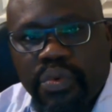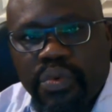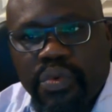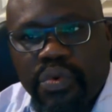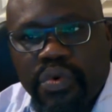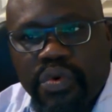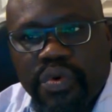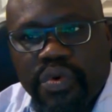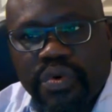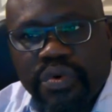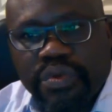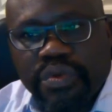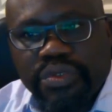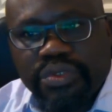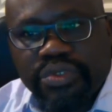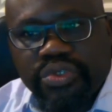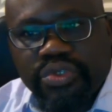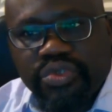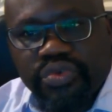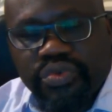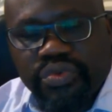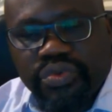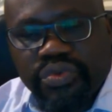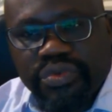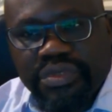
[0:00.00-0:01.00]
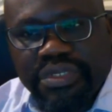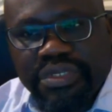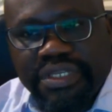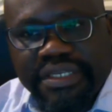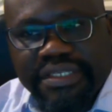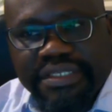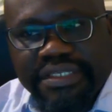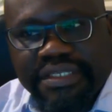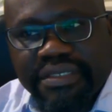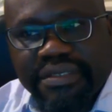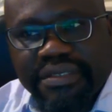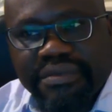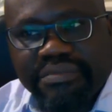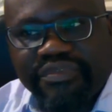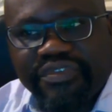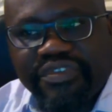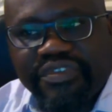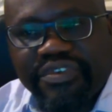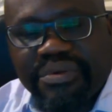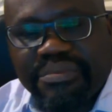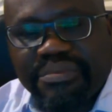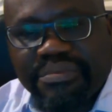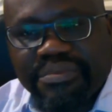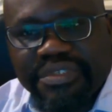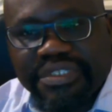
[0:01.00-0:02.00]
one, let's say
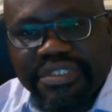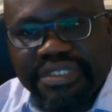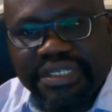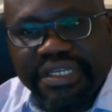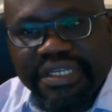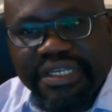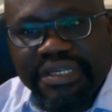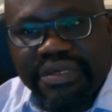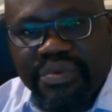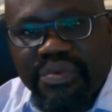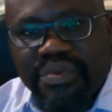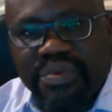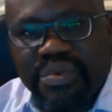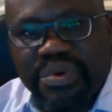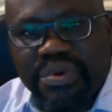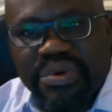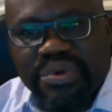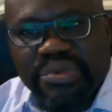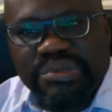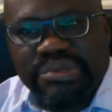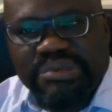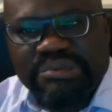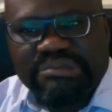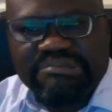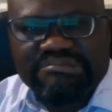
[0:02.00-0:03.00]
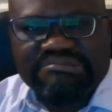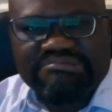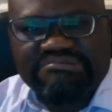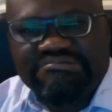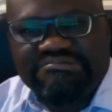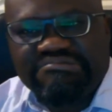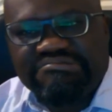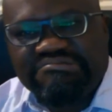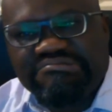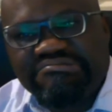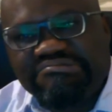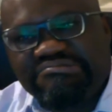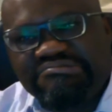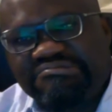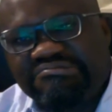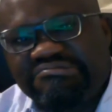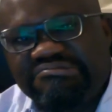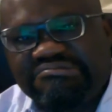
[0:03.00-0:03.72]
from say one,